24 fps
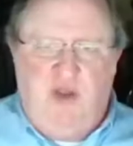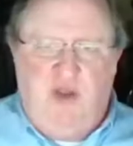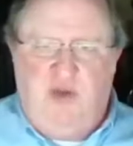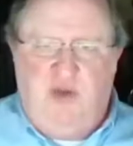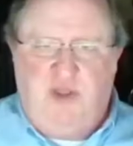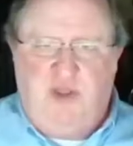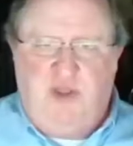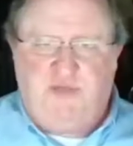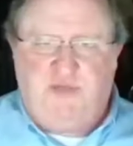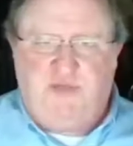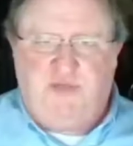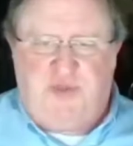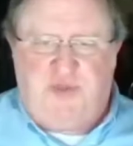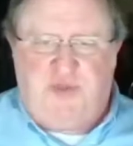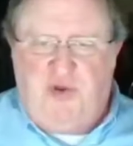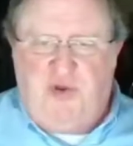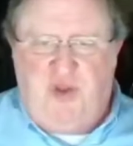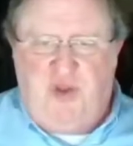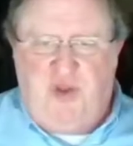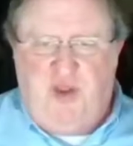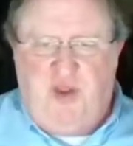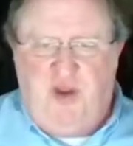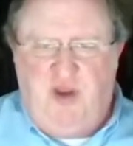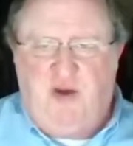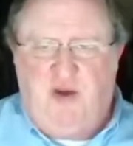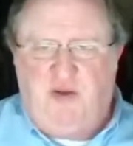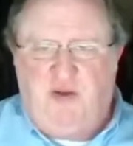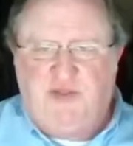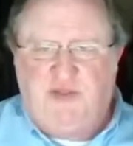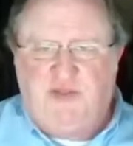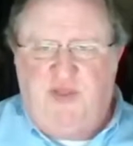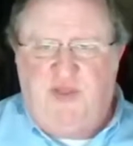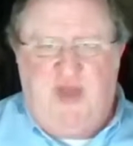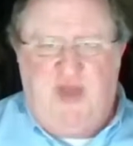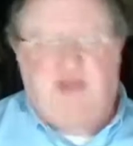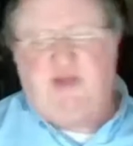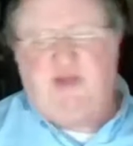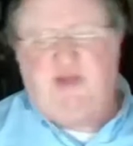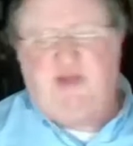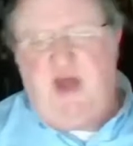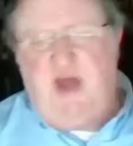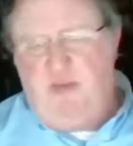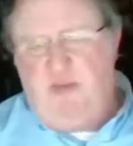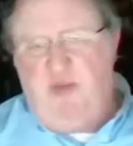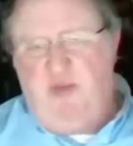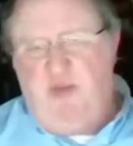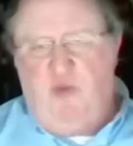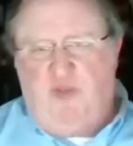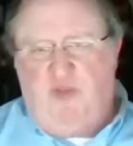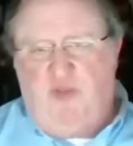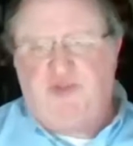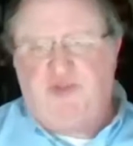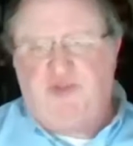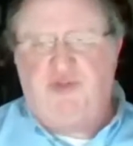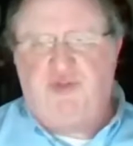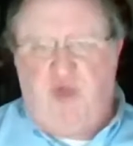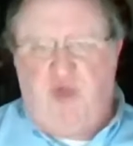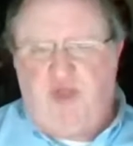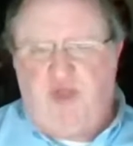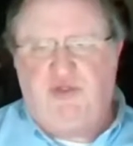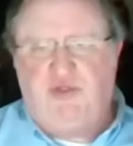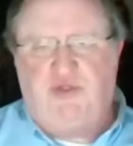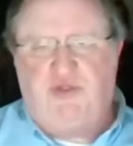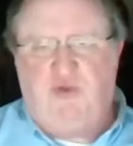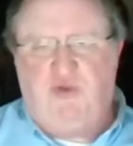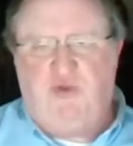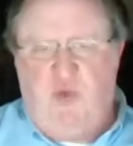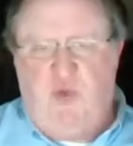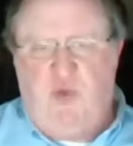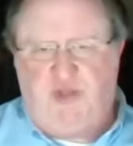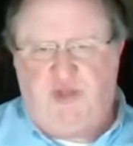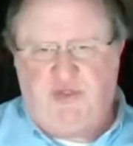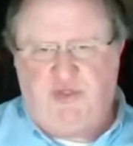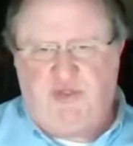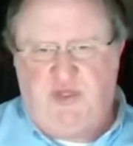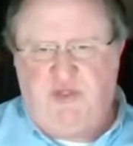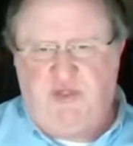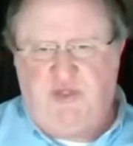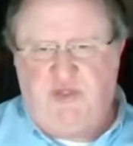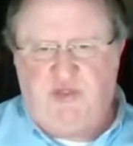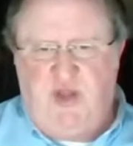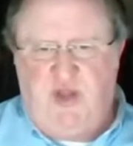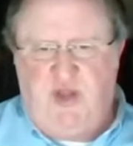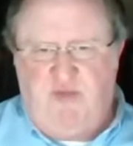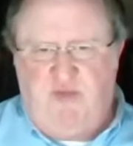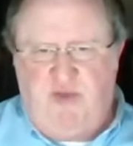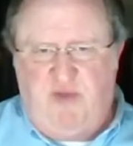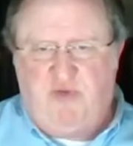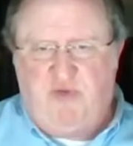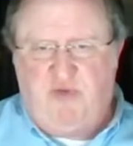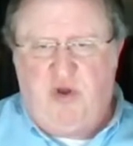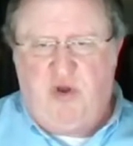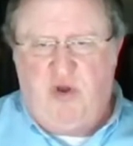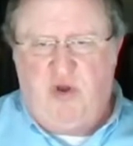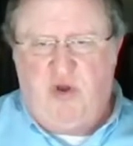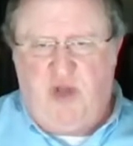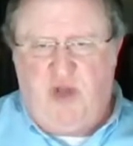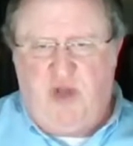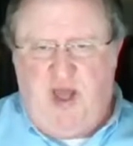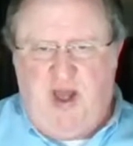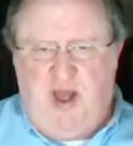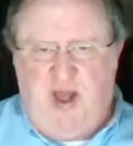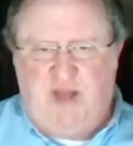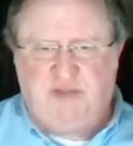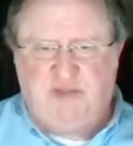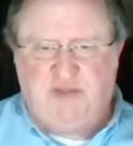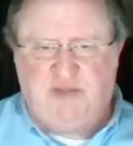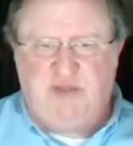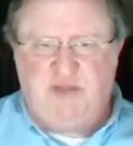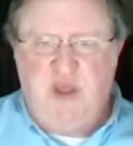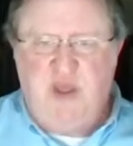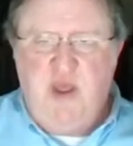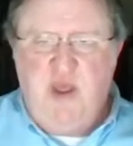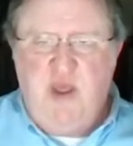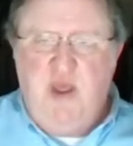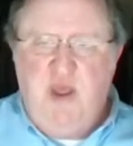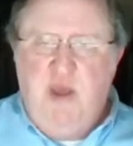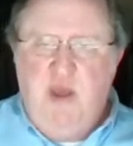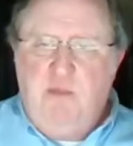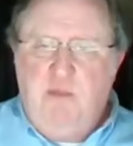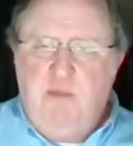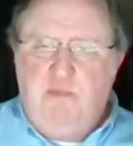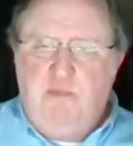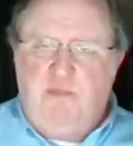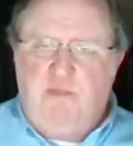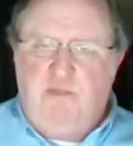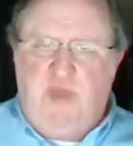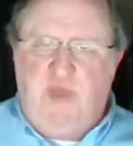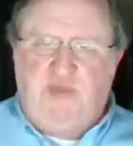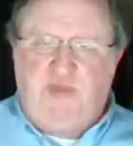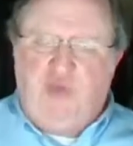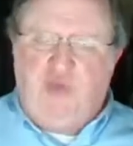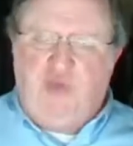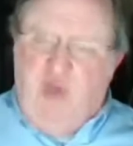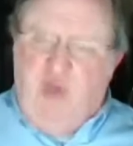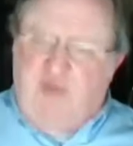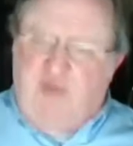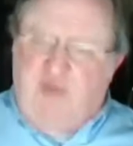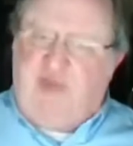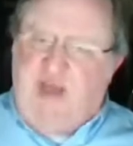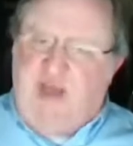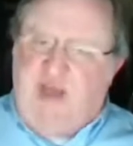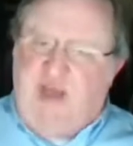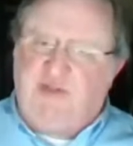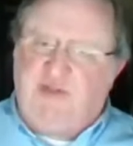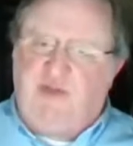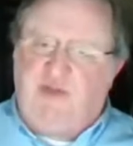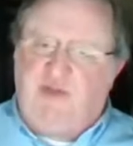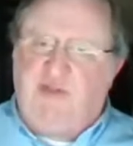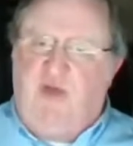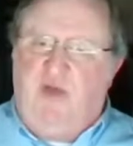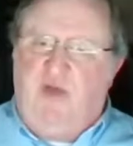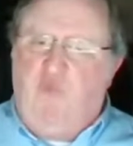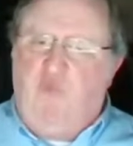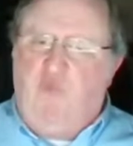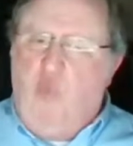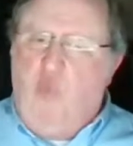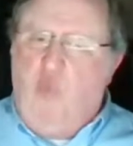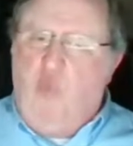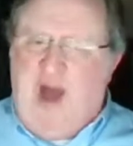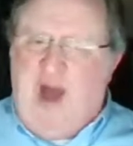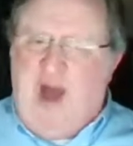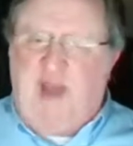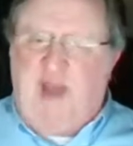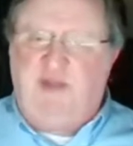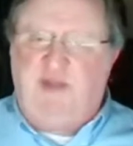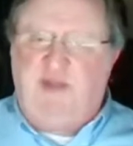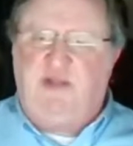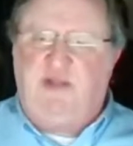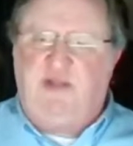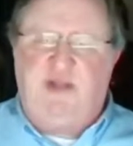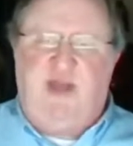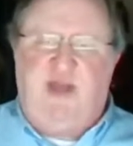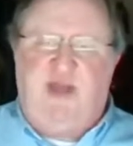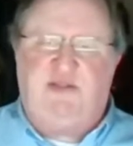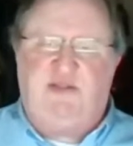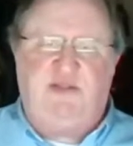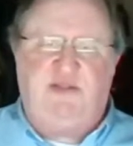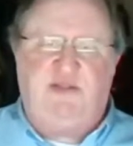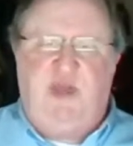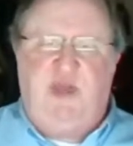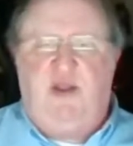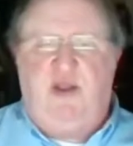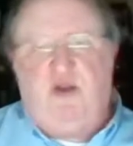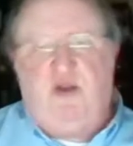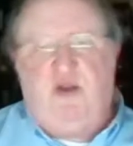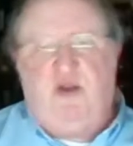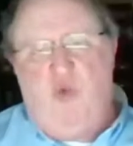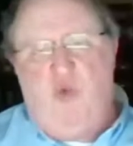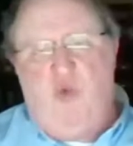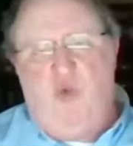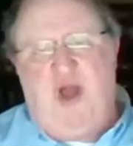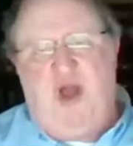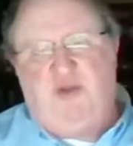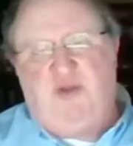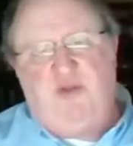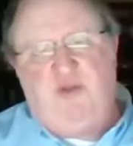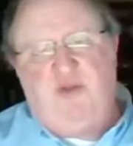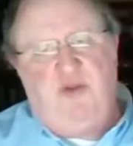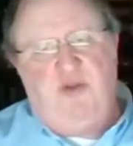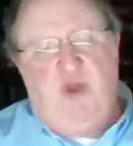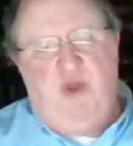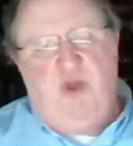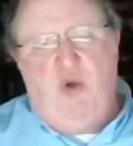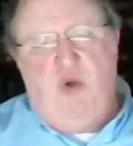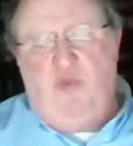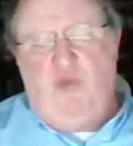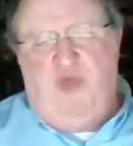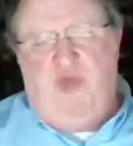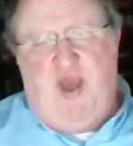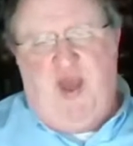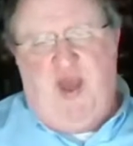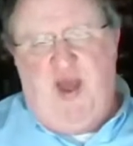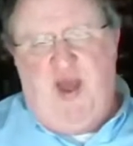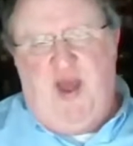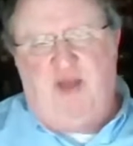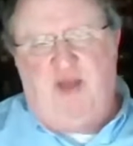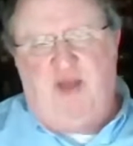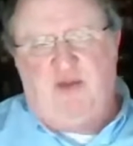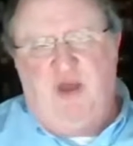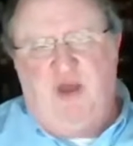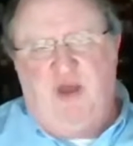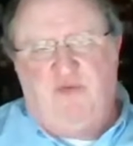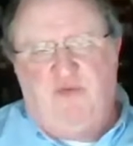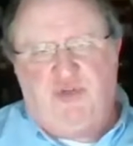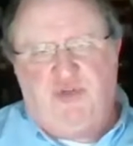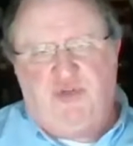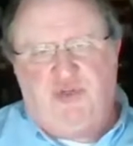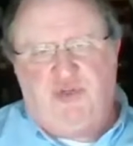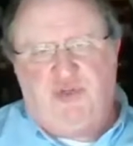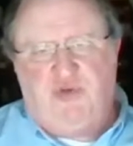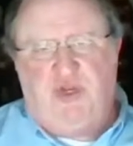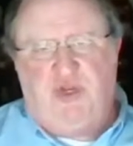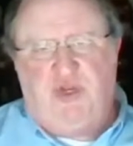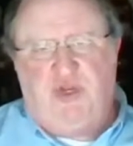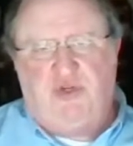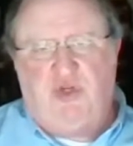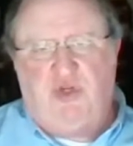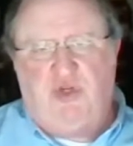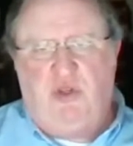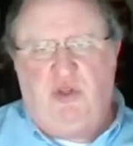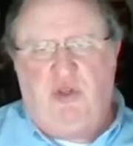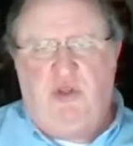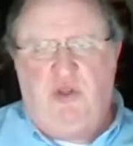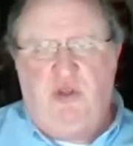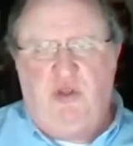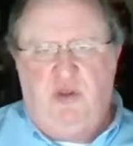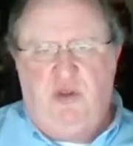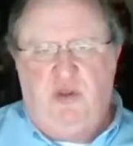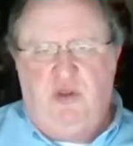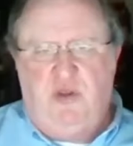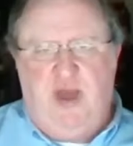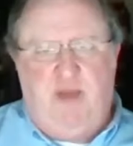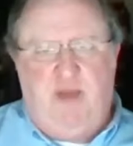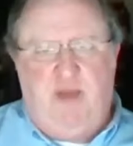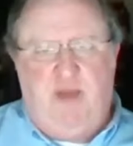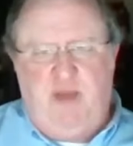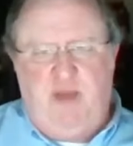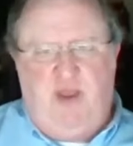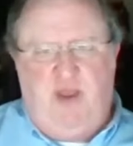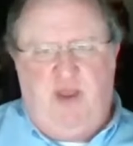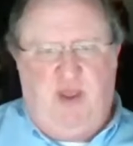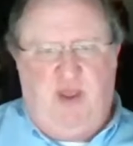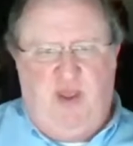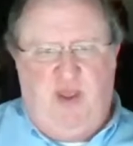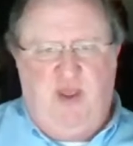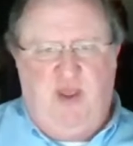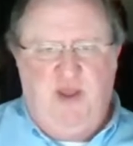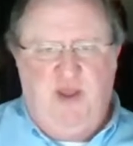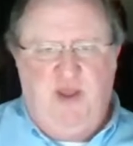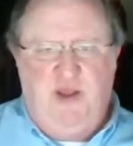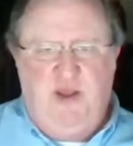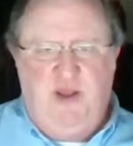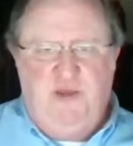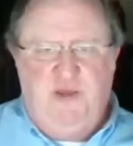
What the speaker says: hearings for 30 years, and that has got to be one of the strangest questions that I've ever heard asked. And so you have to ask yourself, why did that senator want to know that of a judicial nominee?